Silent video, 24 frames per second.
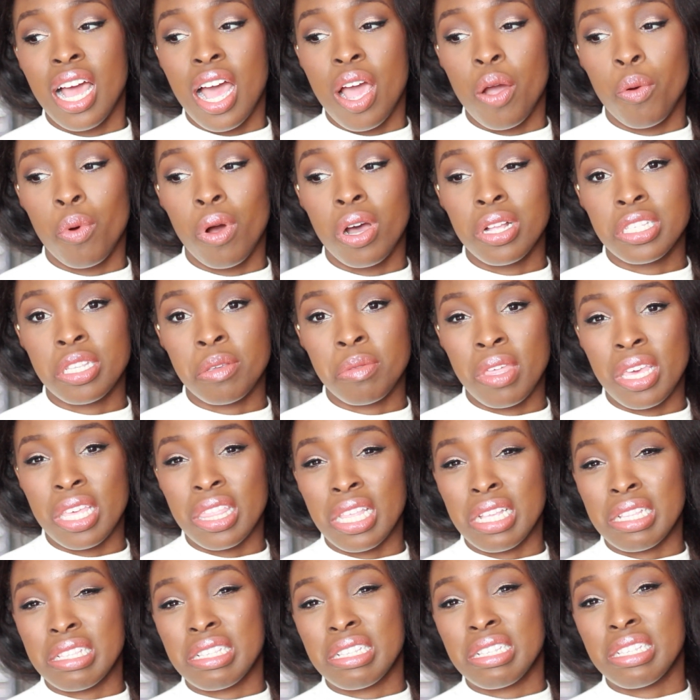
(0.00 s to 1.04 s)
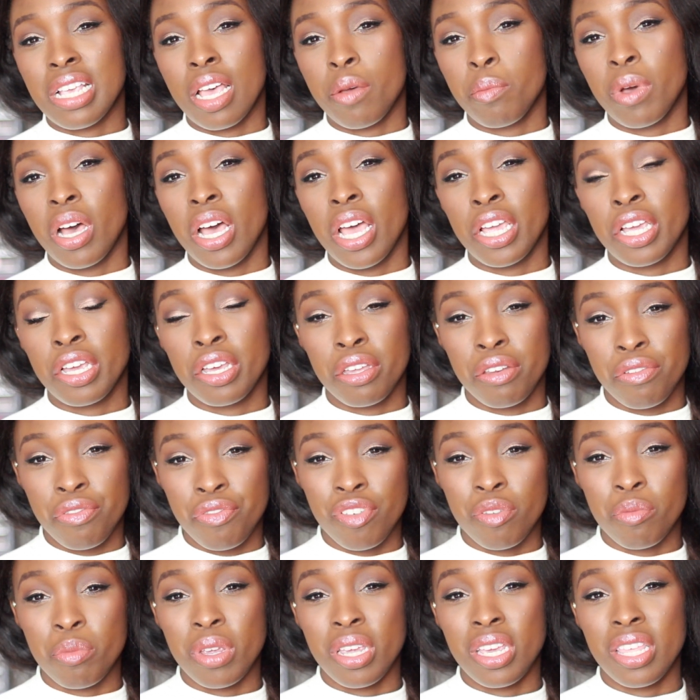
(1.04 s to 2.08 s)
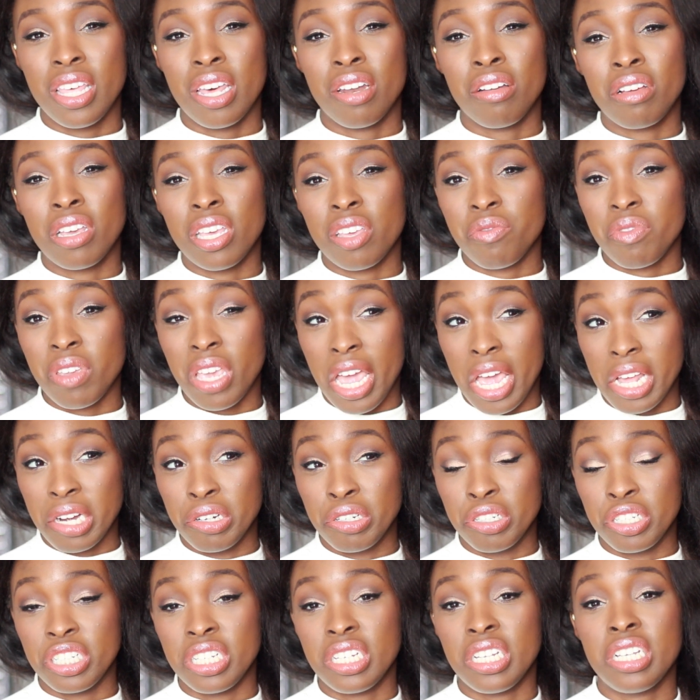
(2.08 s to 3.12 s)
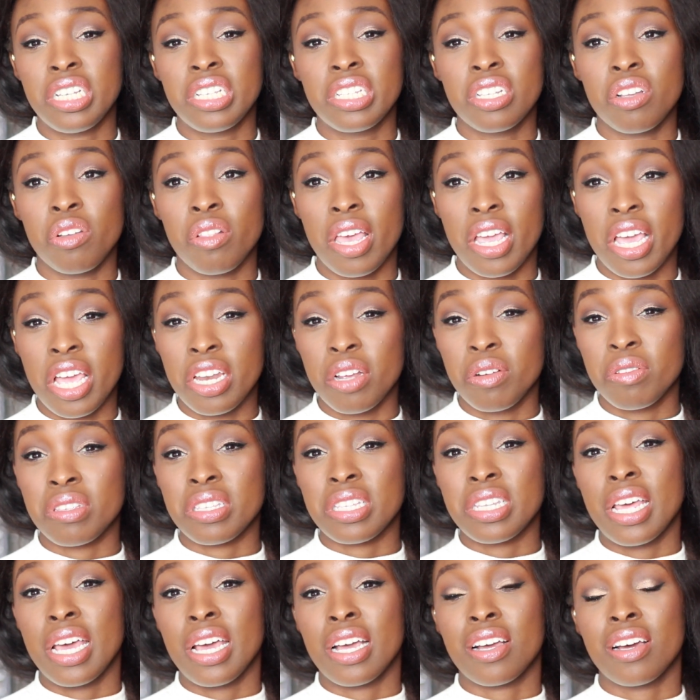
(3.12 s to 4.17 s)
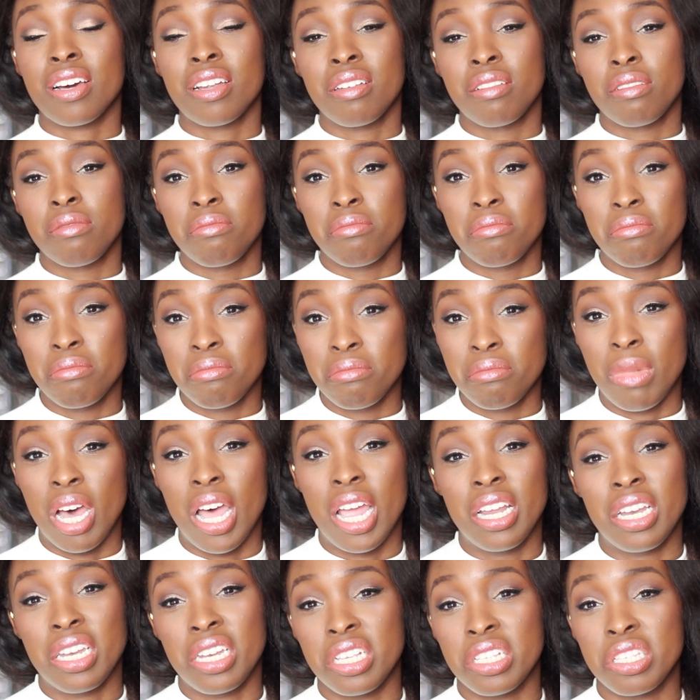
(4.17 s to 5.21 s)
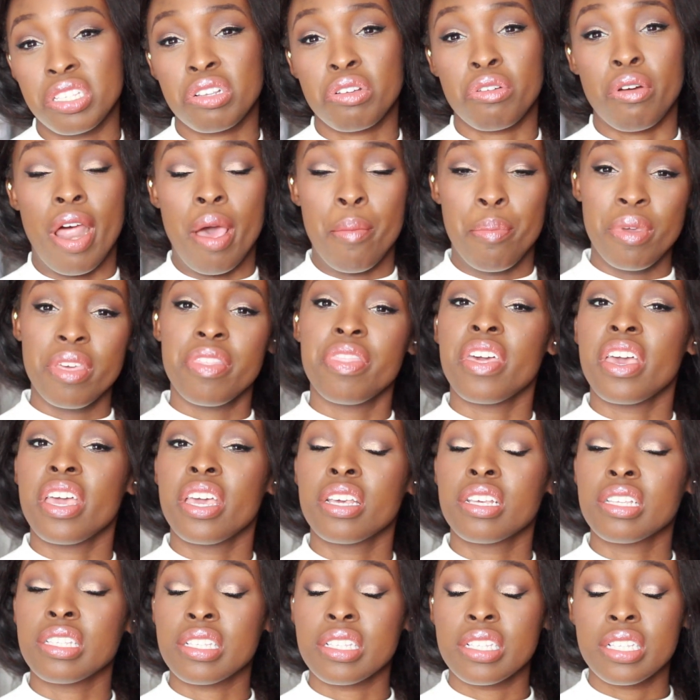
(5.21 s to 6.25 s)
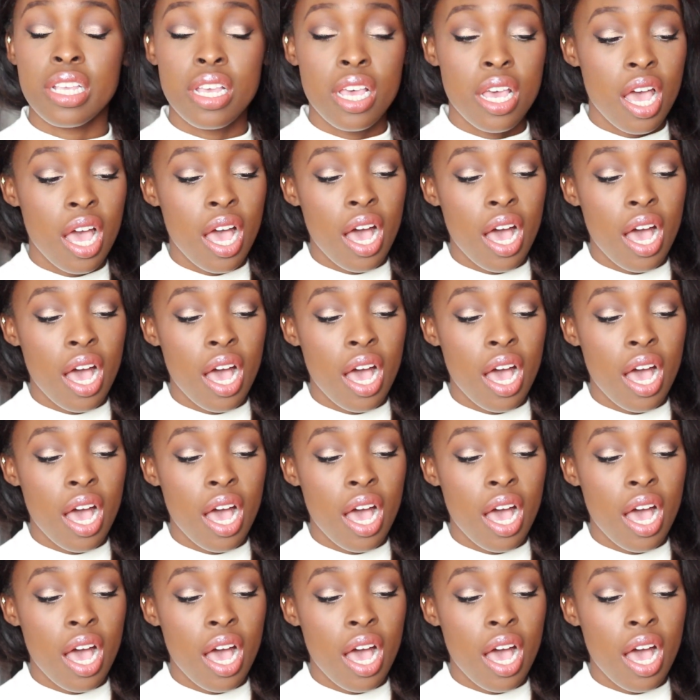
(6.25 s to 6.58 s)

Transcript: I want something that's semi good for me that'll give me energy so like I don't snack on mindless crappy things.